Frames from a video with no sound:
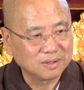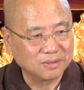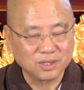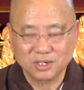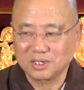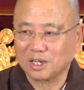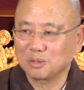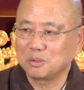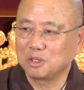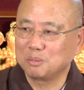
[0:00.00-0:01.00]
And that is
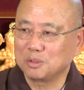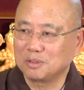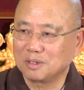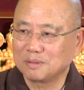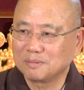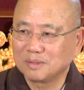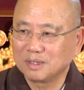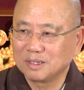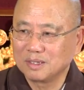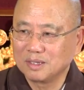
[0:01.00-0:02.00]
Sakyamuni Buddha.
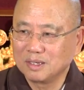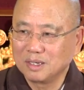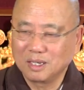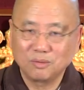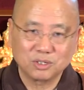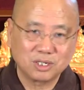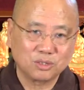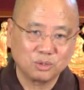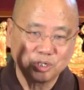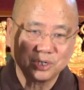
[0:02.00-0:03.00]
He was in
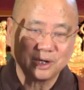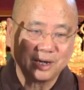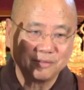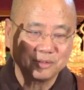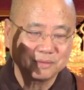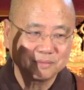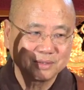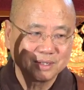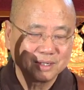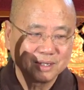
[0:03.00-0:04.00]
Tushita heaven,
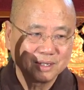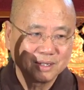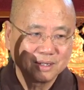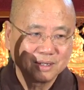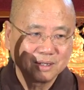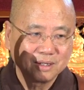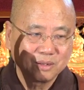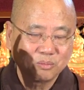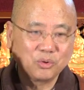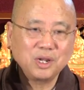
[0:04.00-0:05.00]

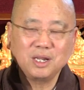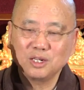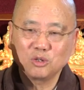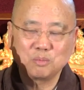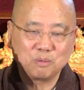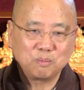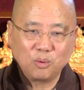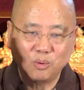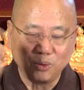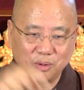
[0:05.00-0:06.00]
waiting to be
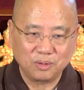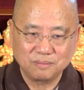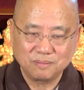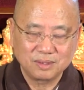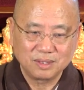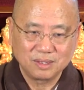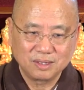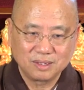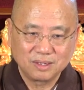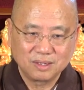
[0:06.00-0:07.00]
born
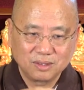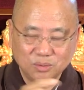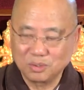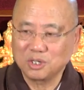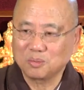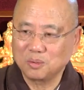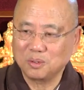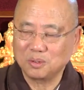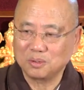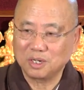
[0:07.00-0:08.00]
to this
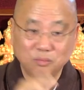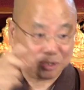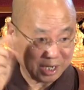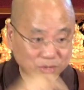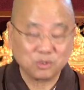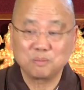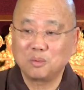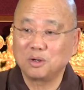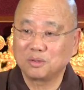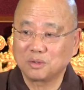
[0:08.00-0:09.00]
world. He was actually
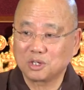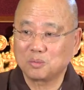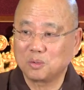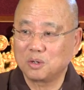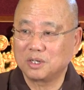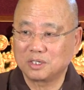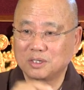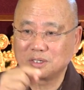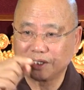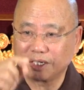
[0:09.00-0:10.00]
born into this world
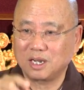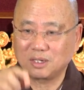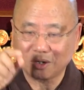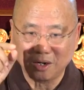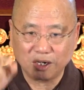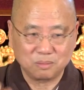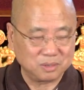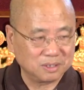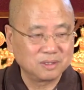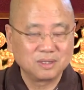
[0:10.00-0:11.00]
as Siddhartha
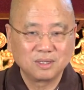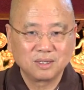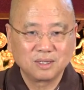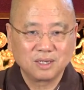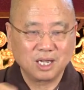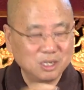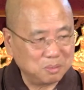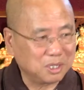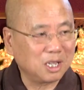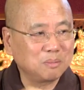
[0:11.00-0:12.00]
Gautama. And he
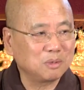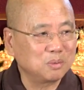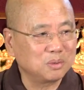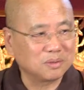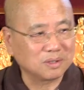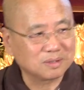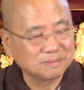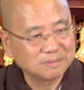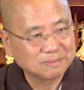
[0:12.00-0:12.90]
became the Buddha.